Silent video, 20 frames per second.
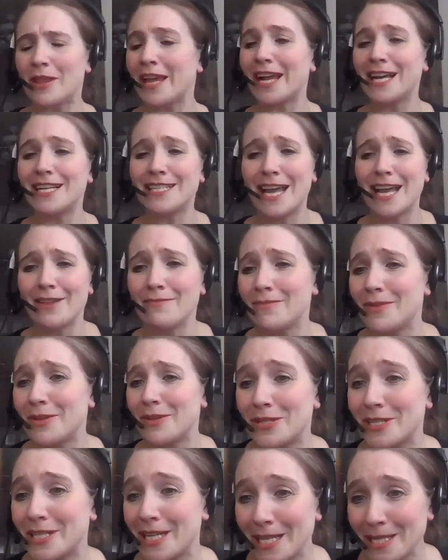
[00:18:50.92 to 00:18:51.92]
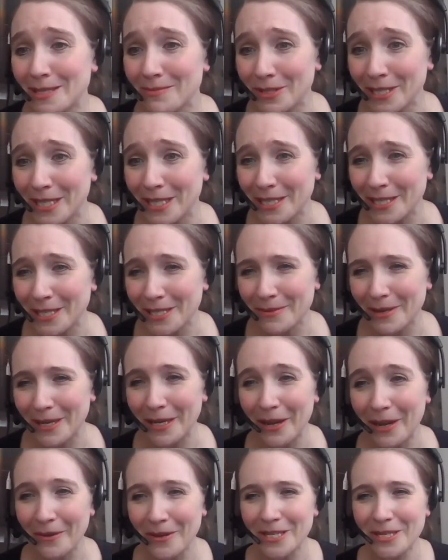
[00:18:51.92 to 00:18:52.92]
like I said, there's tons more details we
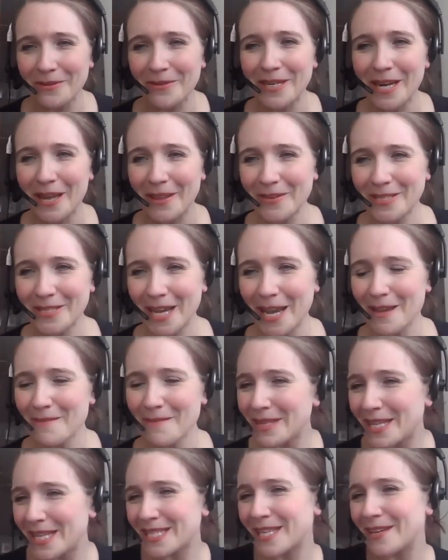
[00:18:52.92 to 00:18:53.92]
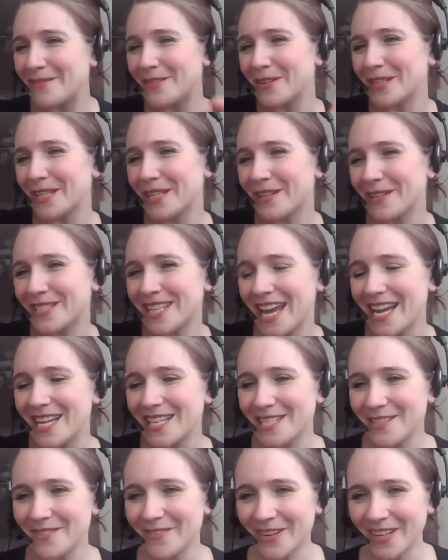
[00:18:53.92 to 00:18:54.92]
can go into another time, but this gives you a little
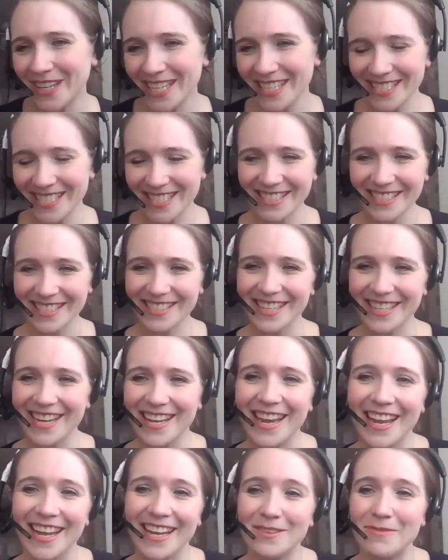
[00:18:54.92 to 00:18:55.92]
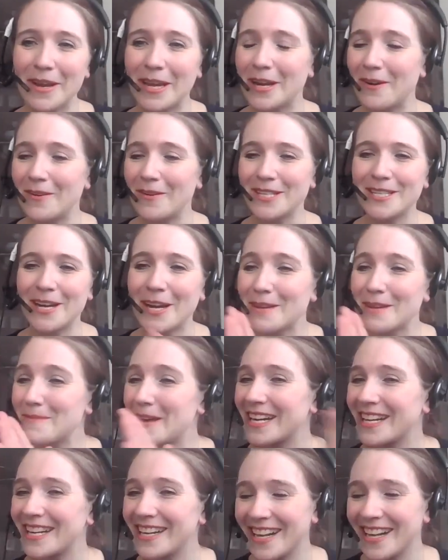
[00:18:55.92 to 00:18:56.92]
taste for it, and we can always talk
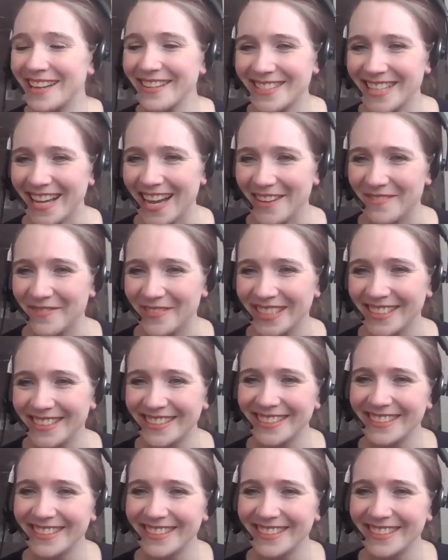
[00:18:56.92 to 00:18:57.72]
about it another time.